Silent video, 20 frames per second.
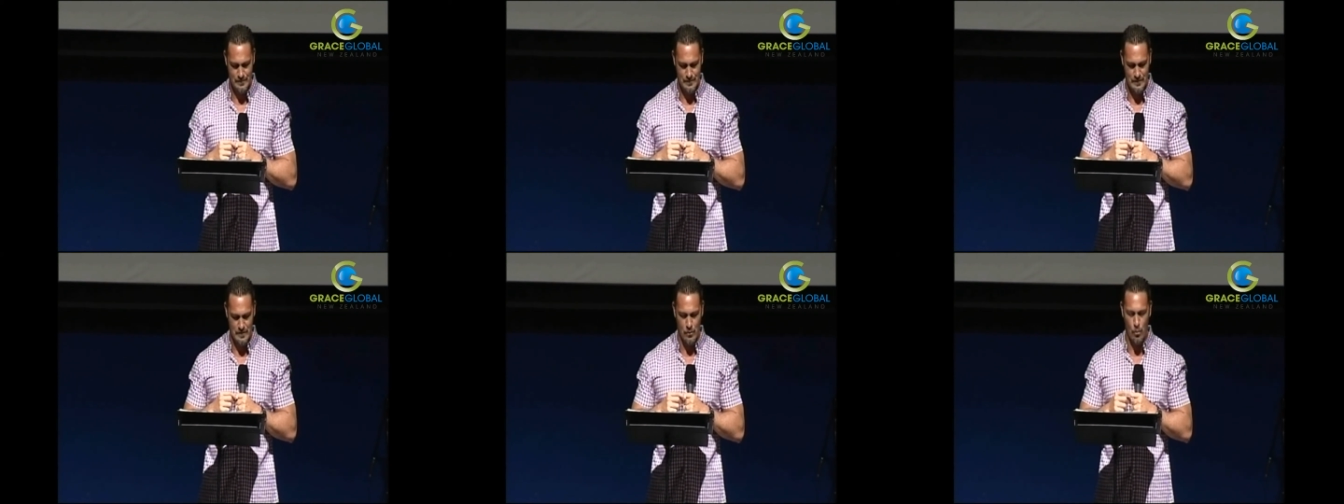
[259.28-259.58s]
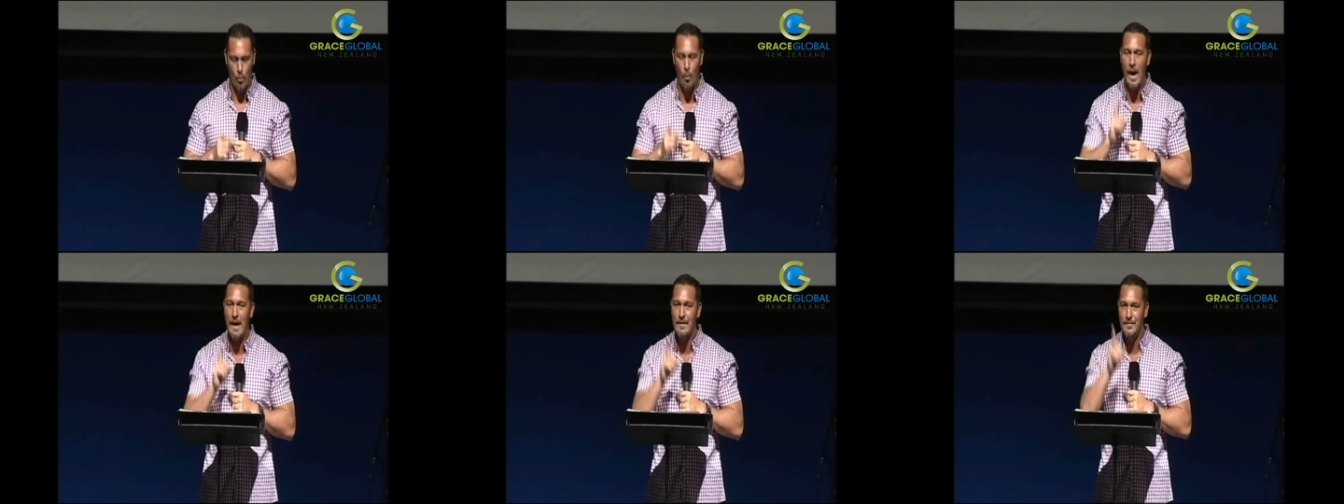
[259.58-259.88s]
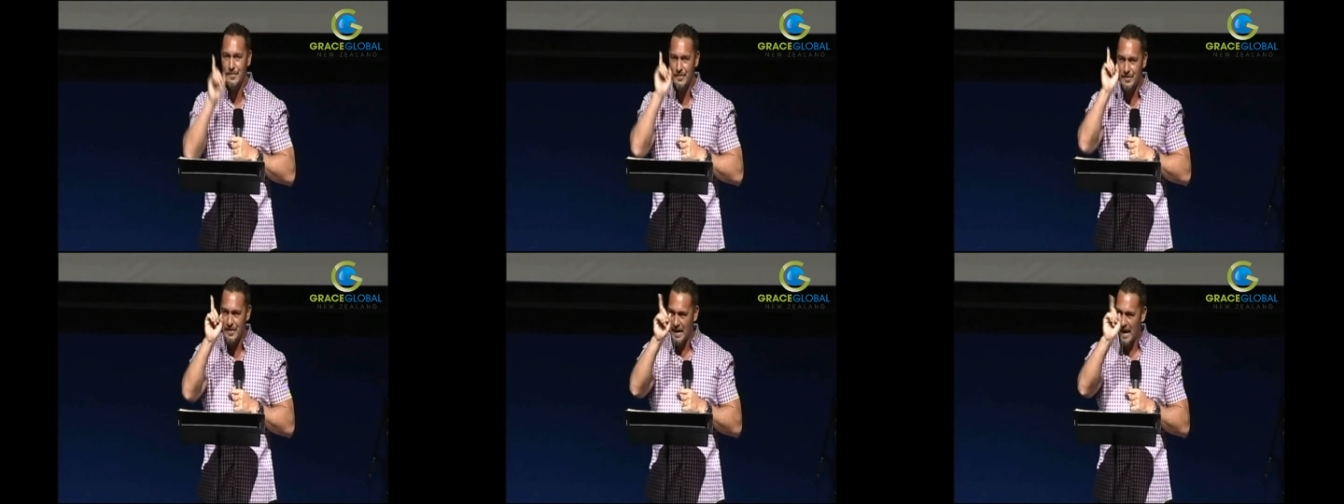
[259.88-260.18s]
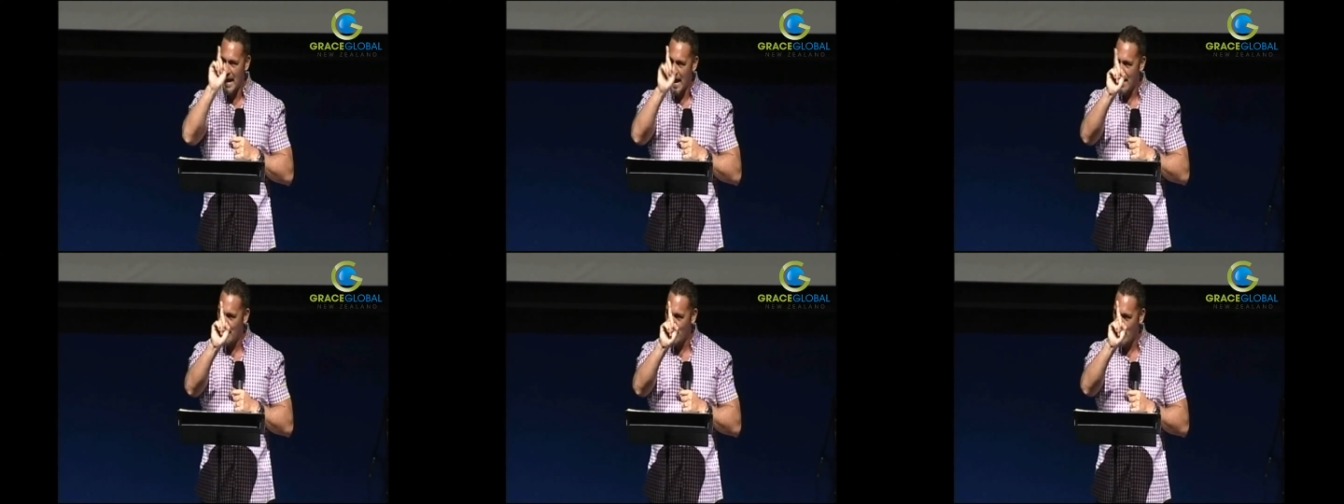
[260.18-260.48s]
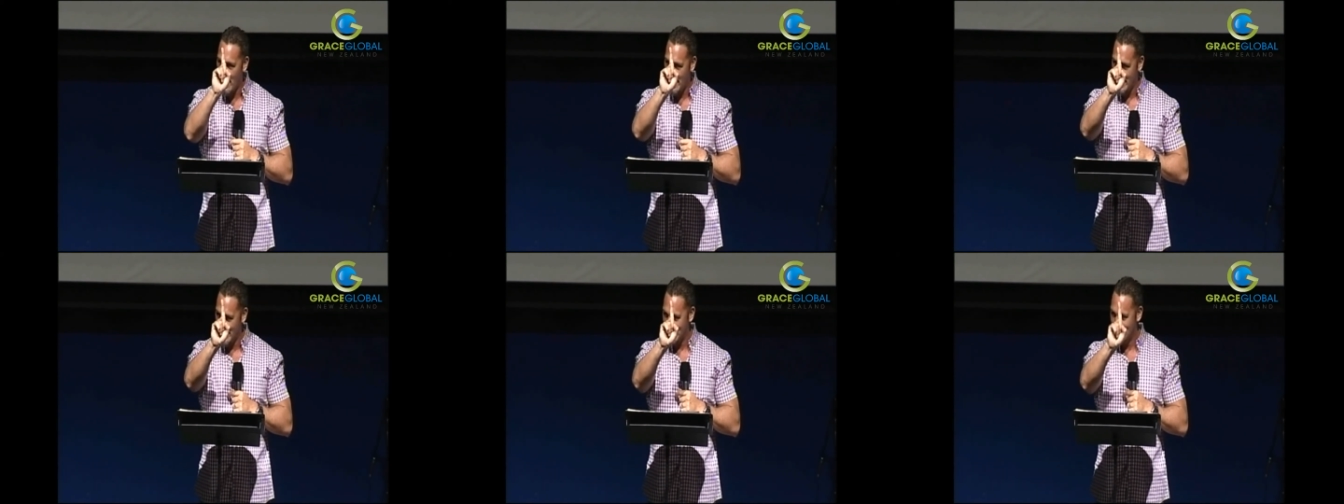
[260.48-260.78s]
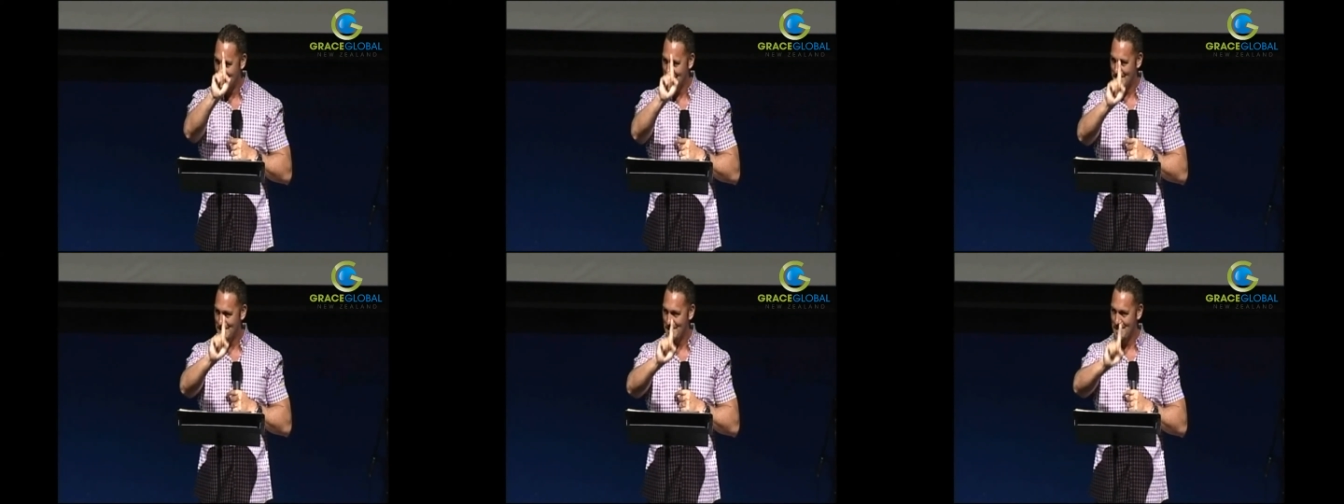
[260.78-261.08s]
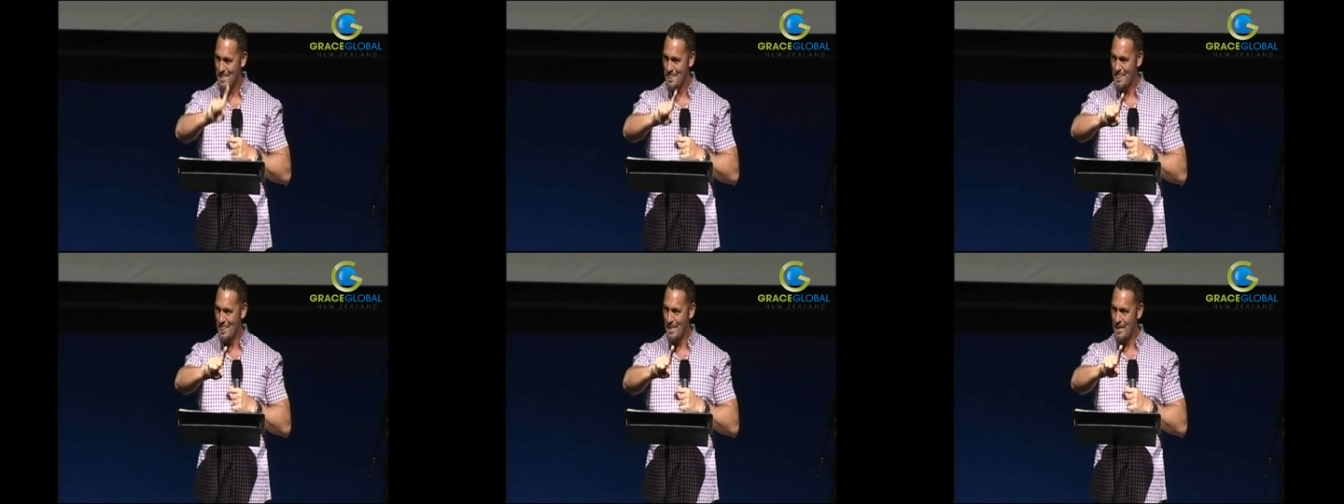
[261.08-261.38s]
One denarii
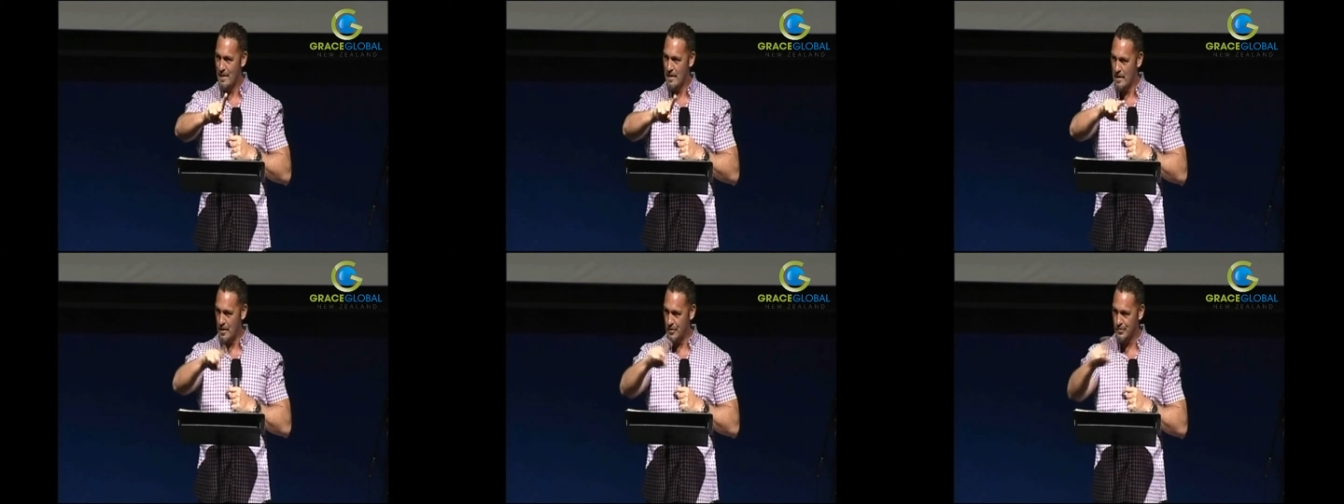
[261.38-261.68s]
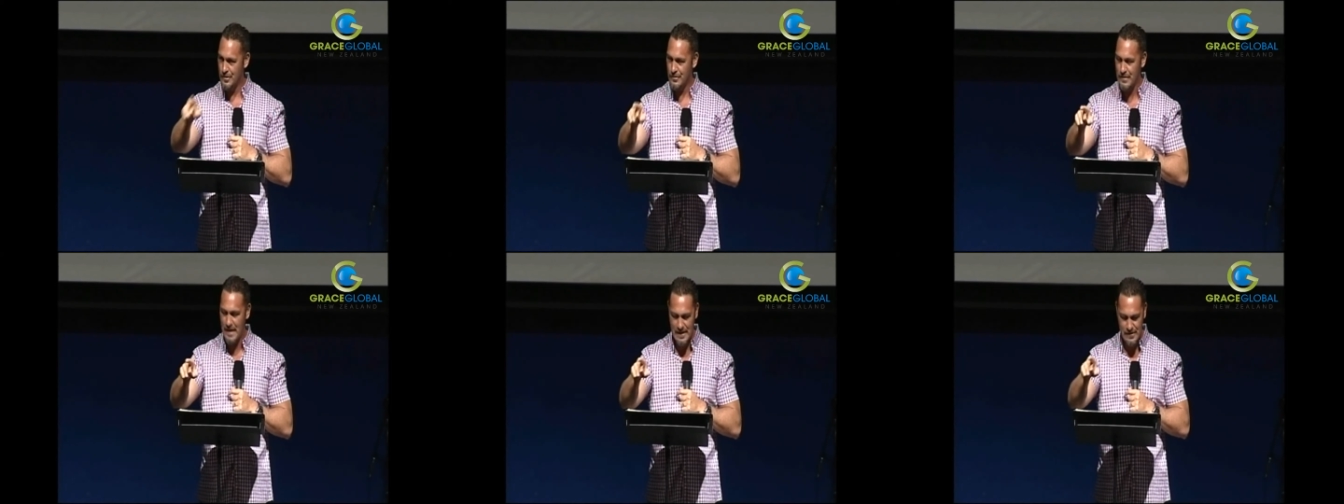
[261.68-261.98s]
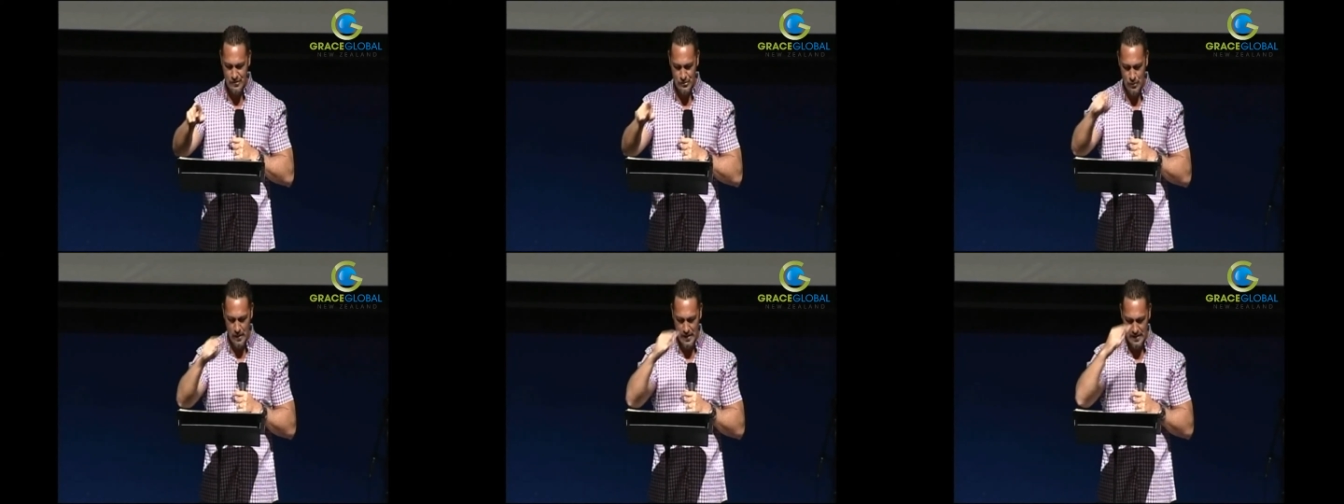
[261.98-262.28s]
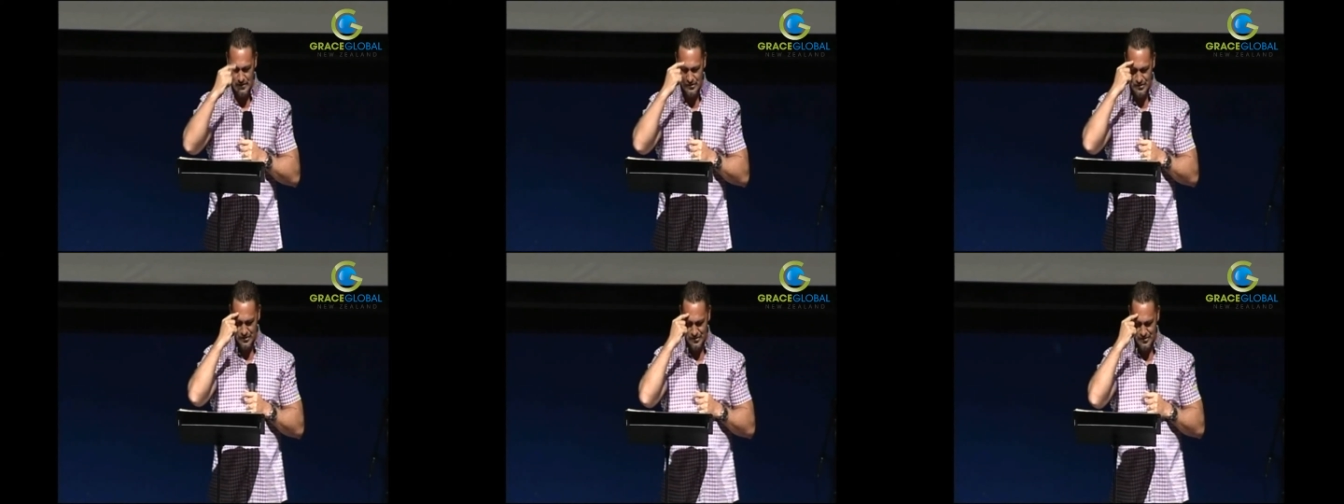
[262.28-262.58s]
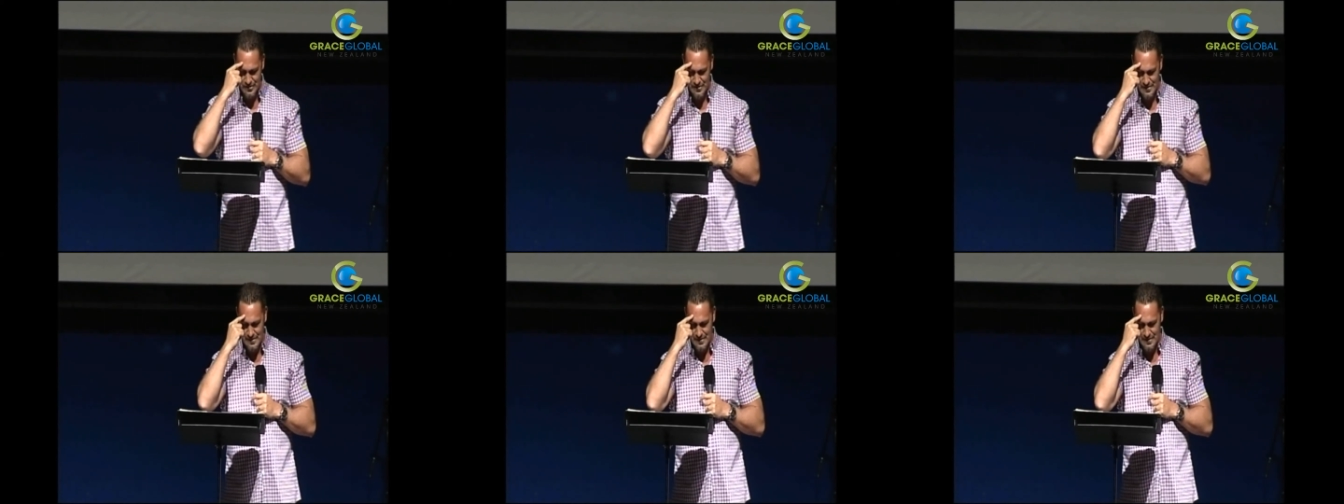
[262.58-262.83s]
is a day's wages.